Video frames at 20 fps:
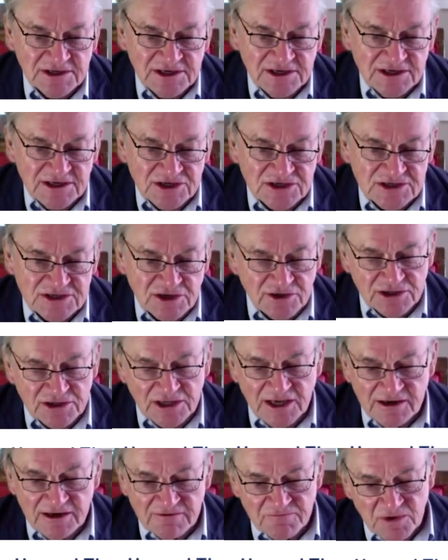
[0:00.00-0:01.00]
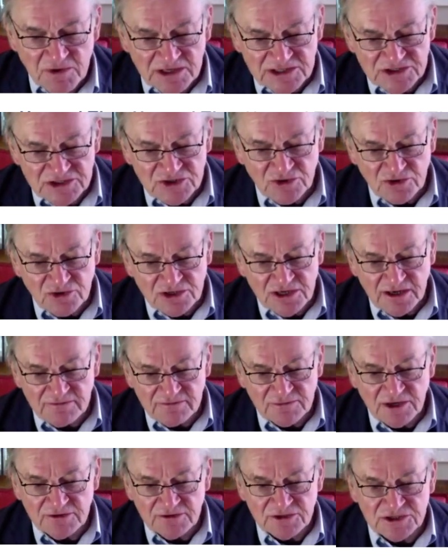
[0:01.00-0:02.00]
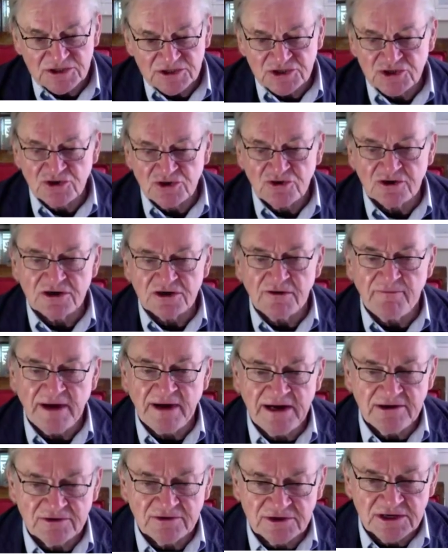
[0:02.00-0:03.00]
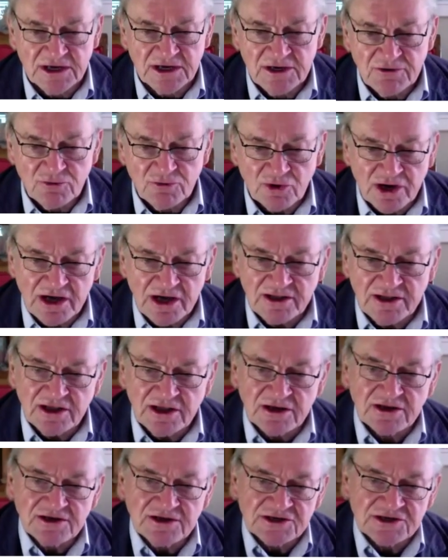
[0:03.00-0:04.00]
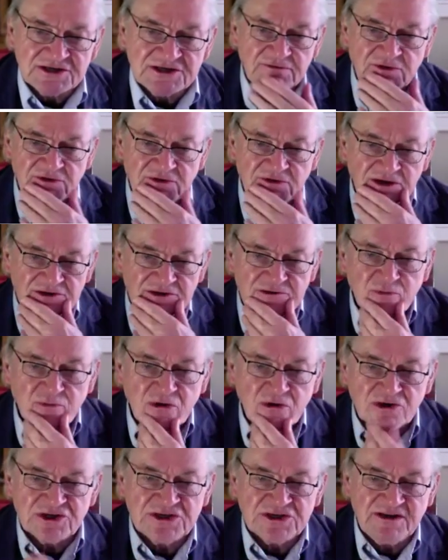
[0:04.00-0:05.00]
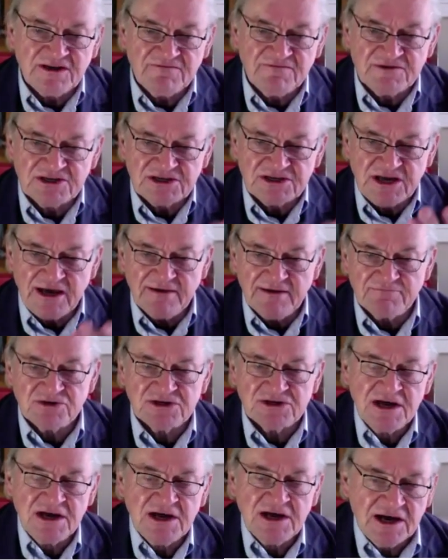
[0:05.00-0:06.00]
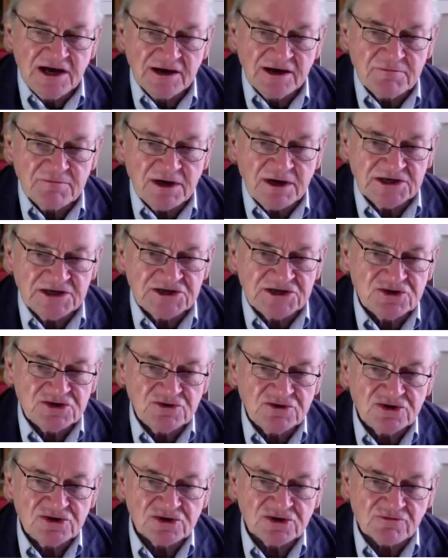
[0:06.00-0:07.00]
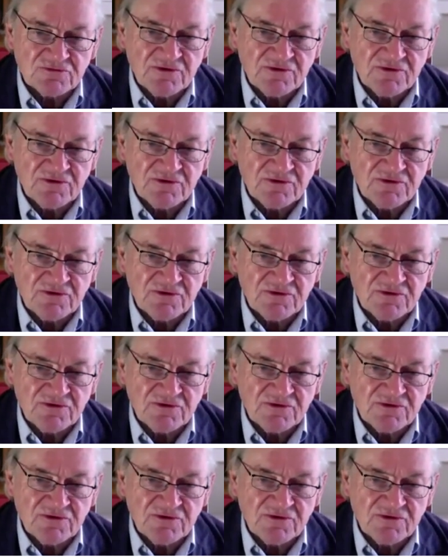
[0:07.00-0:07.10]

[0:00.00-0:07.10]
So at the end of my talk, I'm going to talk about what I think are some of those positive steps. And my talk